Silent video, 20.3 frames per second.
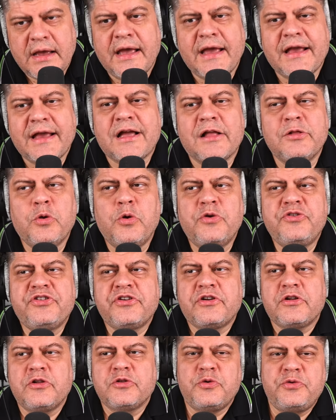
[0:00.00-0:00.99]

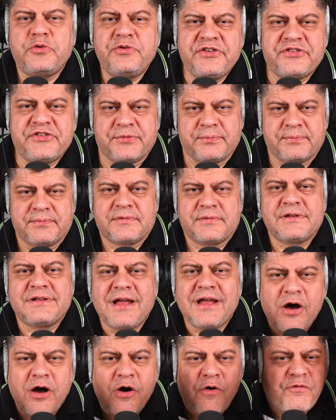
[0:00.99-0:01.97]
Ecological tourism.
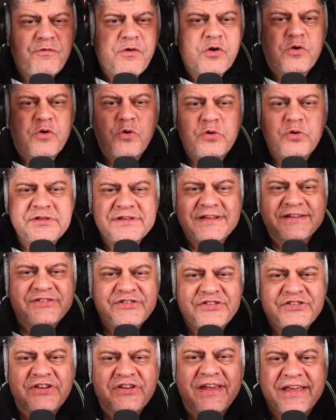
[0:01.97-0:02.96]
Now, for goodness
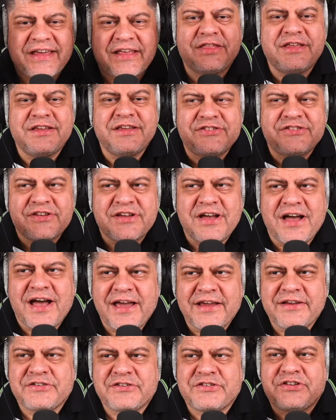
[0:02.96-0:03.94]
sake, this
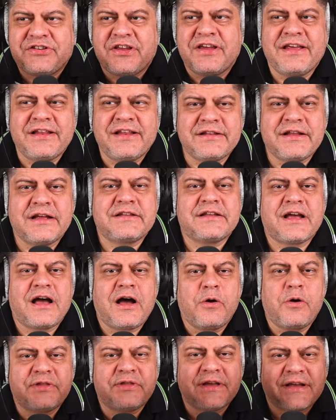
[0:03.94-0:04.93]
guy is saying that
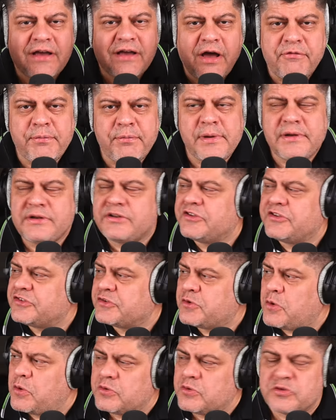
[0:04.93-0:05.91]
how the government
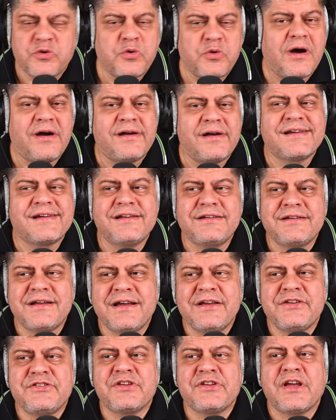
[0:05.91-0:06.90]
is going to
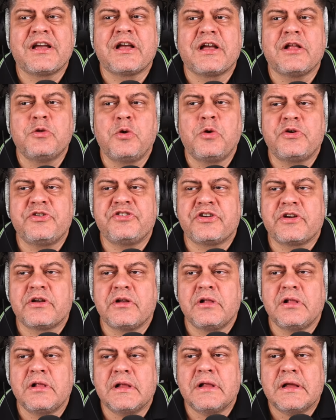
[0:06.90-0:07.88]
organize
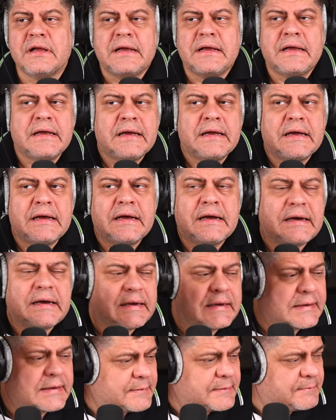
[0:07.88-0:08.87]
ecological
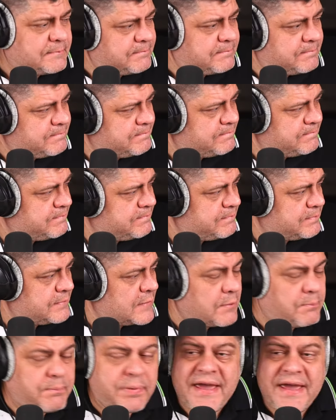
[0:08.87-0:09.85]
uh,
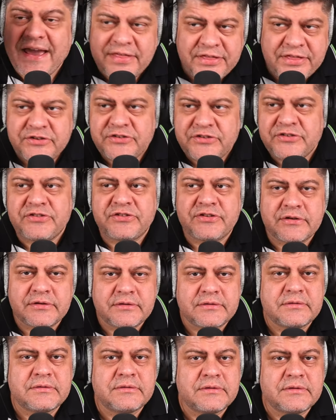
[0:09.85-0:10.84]
paths
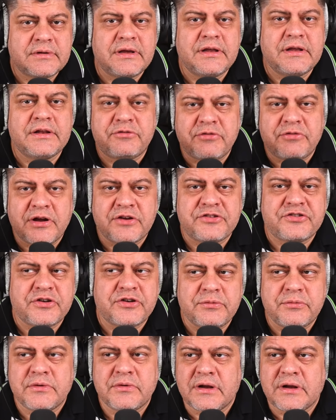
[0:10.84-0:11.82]
in
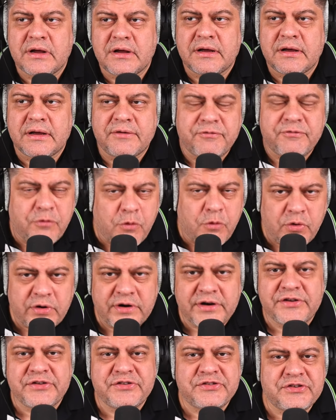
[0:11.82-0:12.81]
Russian uh,
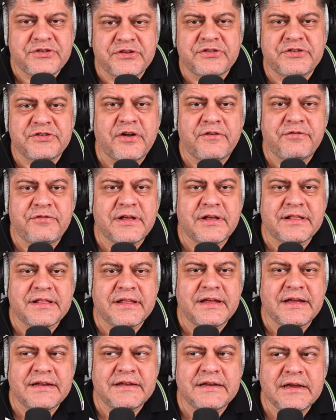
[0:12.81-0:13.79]
forests and stuff like
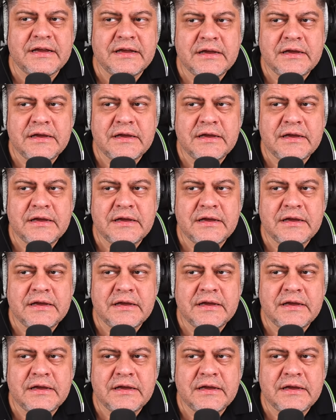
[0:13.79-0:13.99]
that.